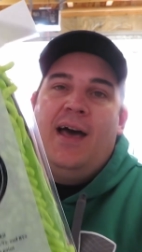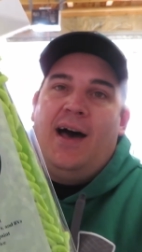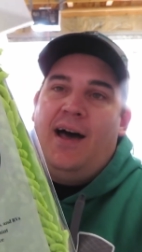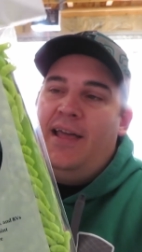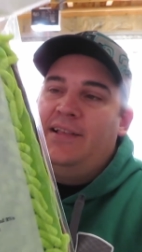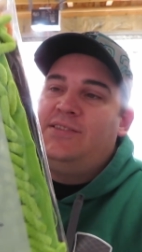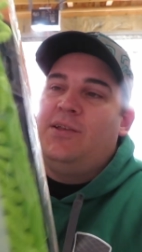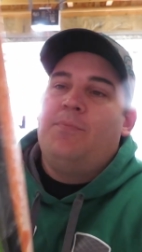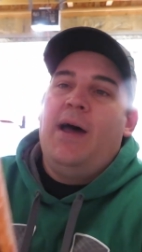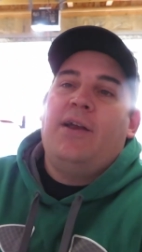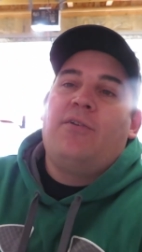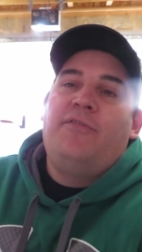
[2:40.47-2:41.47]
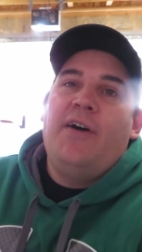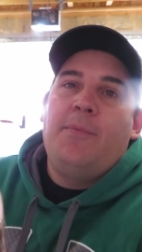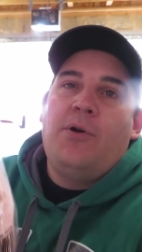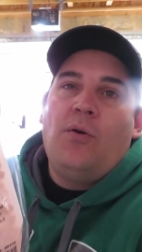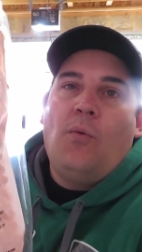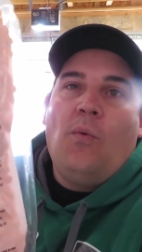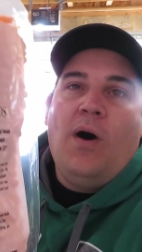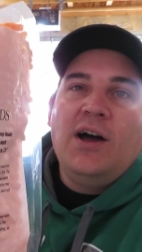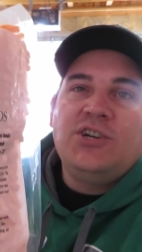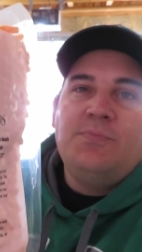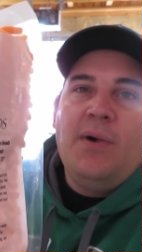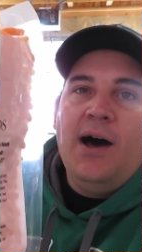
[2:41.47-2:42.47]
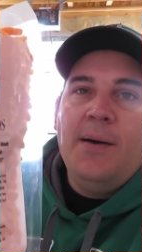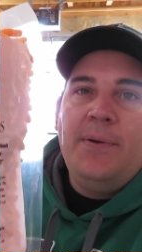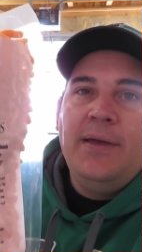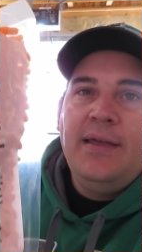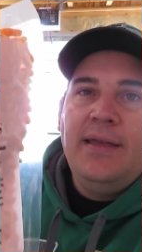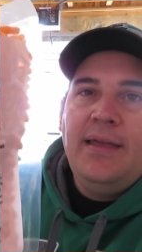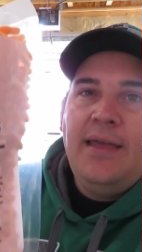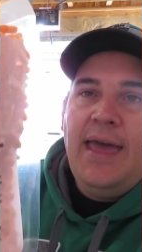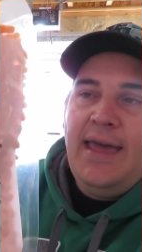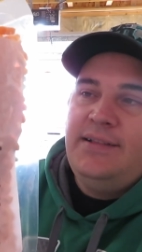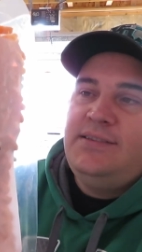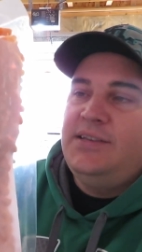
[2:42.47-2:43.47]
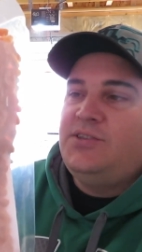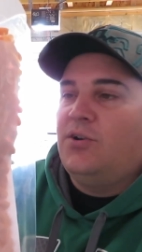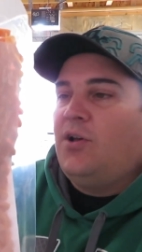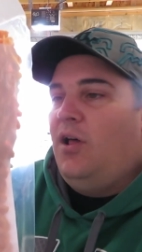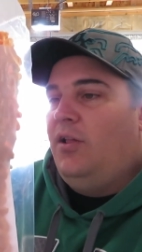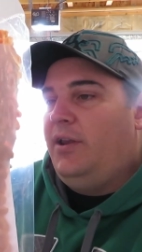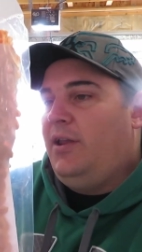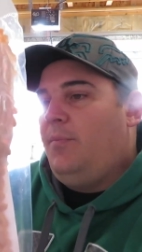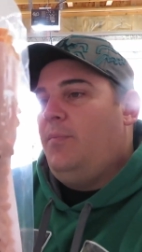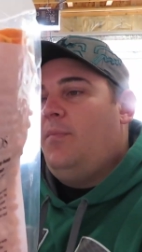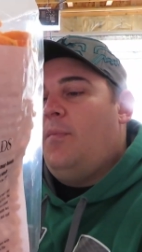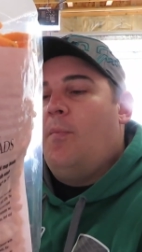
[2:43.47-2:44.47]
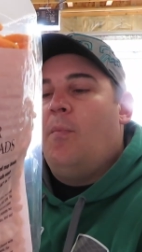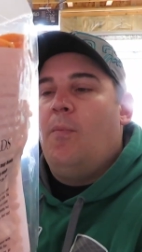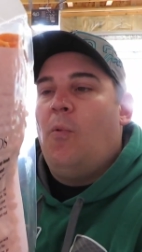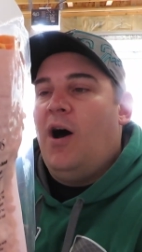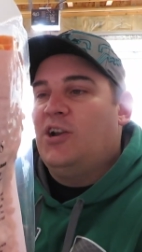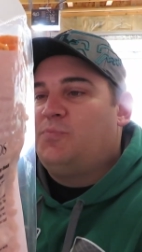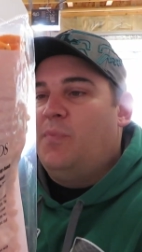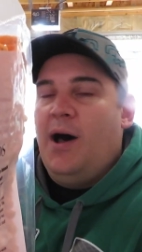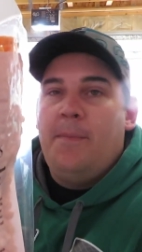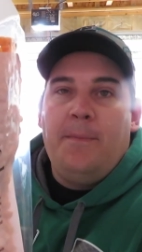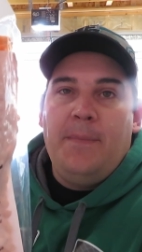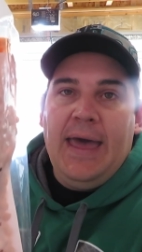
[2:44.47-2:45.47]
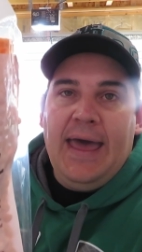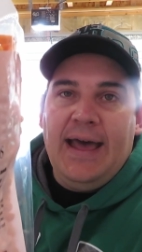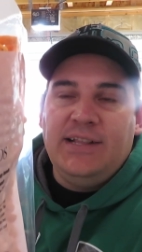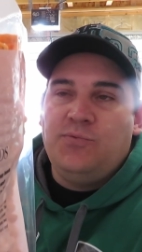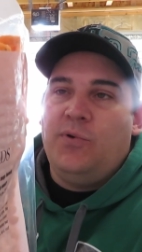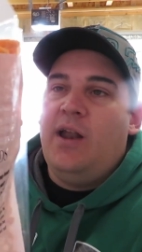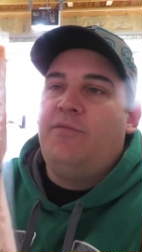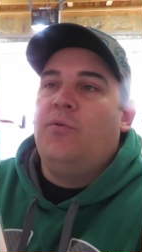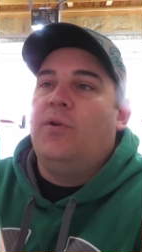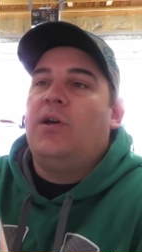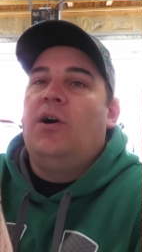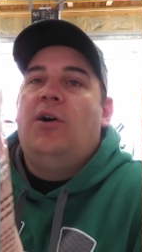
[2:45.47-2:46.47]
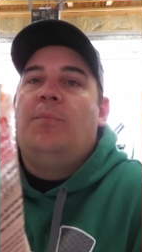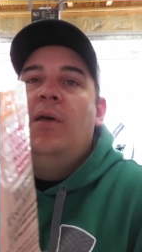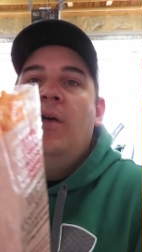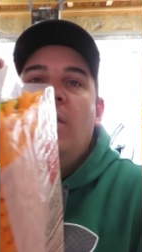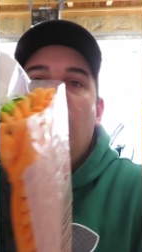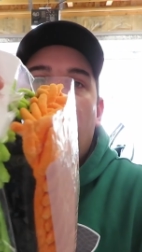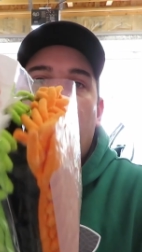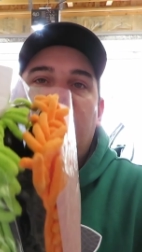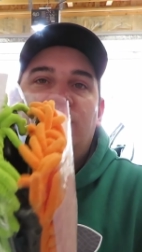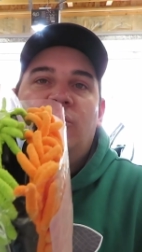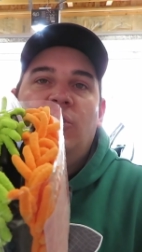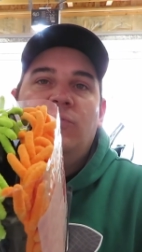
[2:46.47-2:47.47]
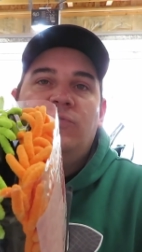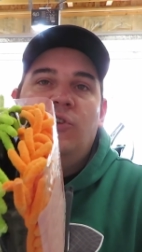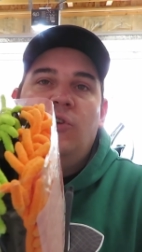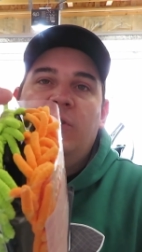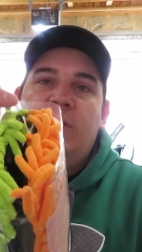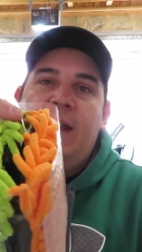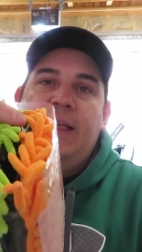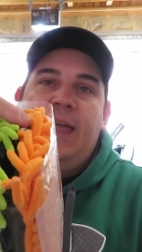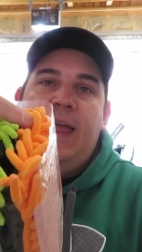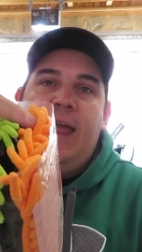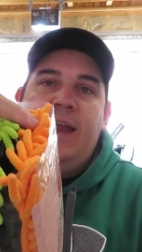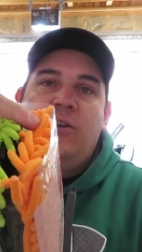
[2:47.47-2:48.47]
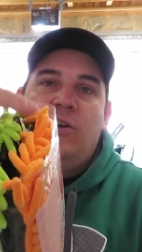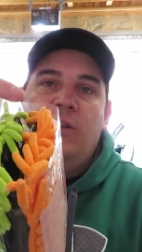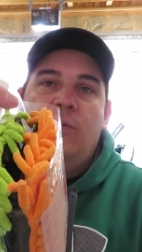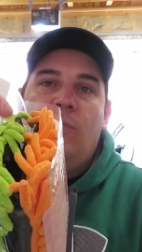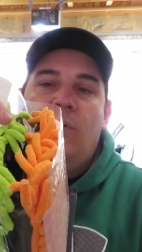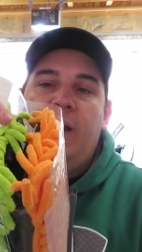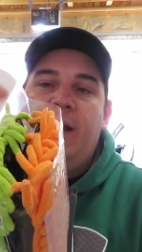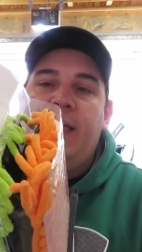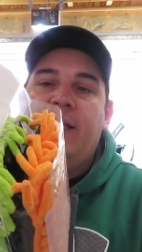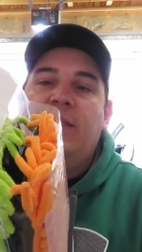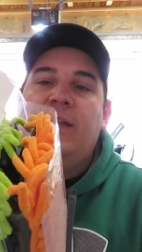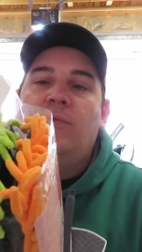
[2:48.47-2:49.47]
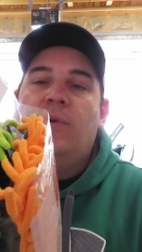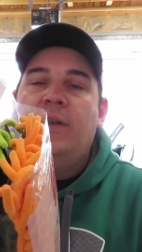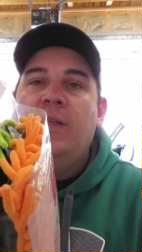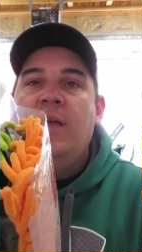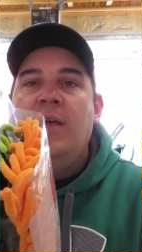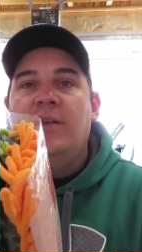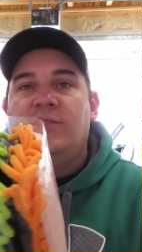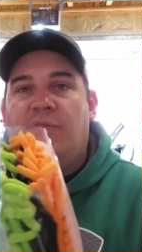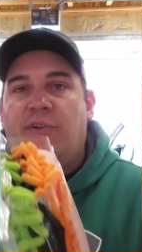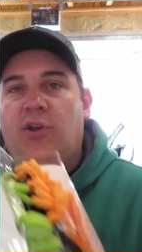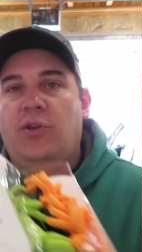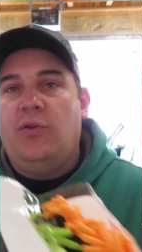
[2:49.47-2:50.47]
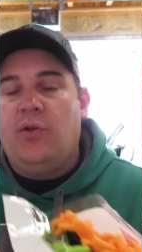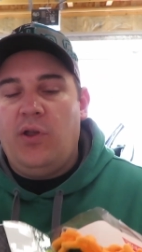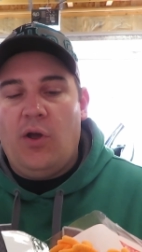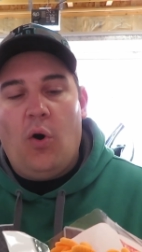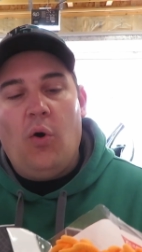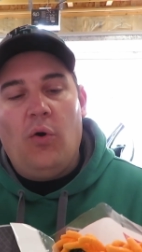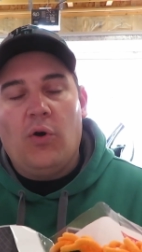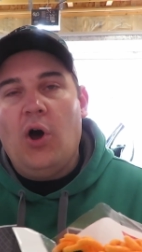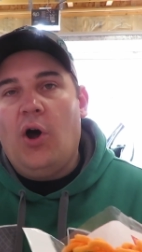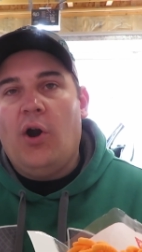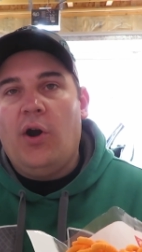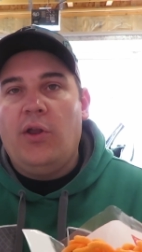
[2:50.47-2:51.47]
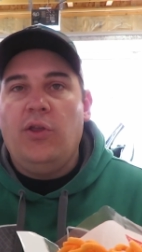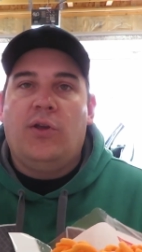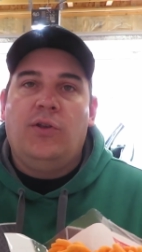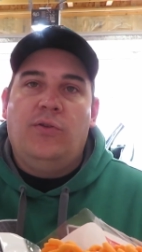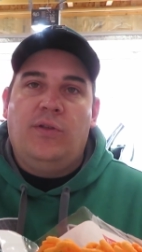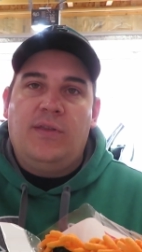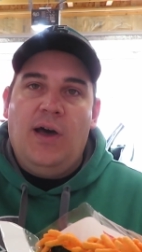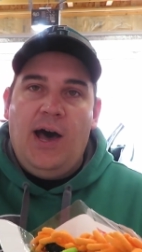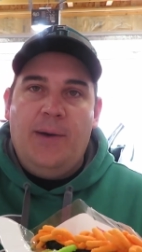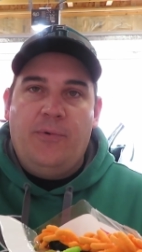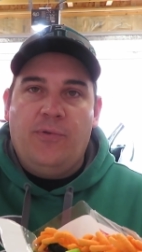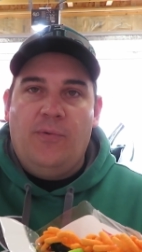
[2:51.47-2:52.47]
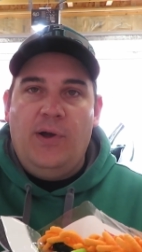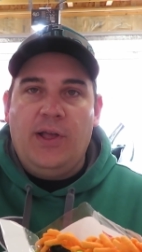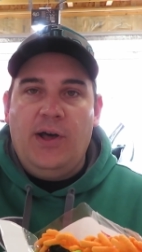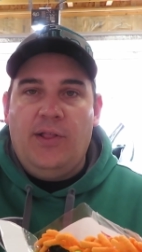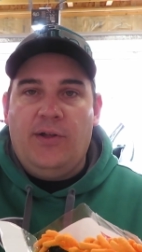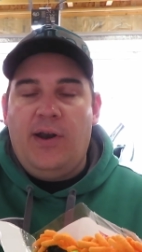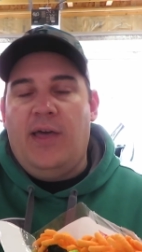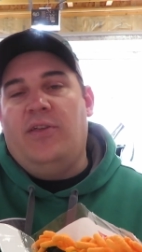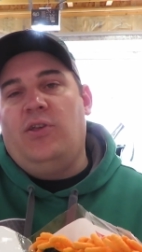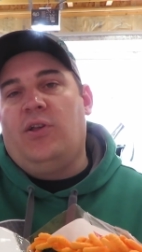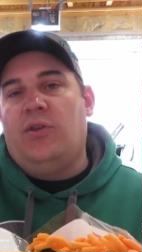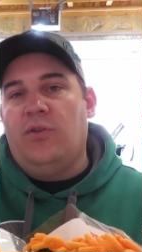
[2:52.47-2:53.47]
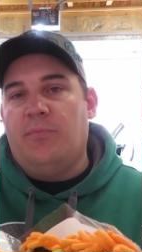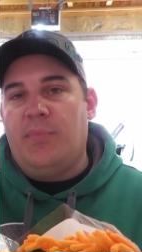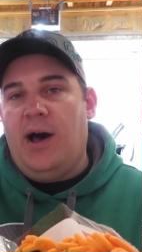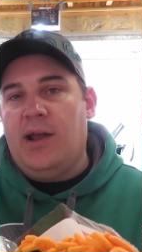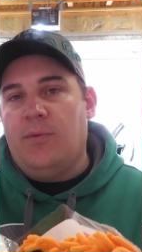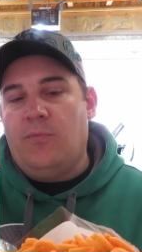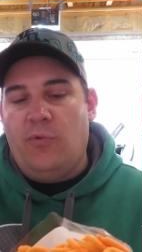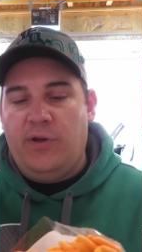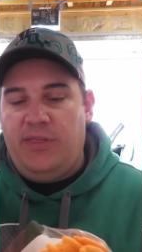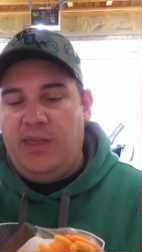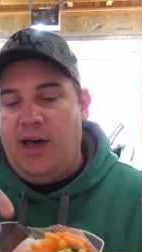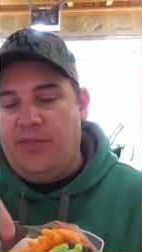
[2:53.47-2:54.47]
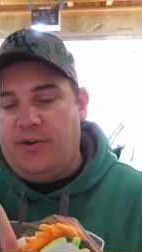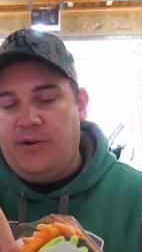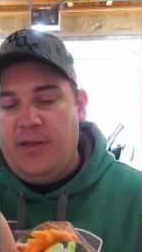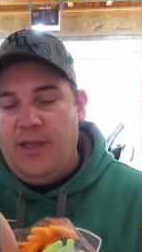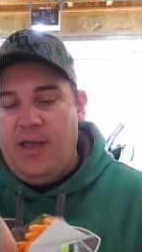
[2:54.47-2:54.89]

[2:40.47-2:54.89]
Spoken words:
It's the microfiber wash mop heads, as they're calling them, wash mop pads, whatever you want to call them. There is 2, so you can dedicate a dirty one and a clean one. So if you're going to do a whole car, you can do the top with one color, and then you can do the bottom with the other.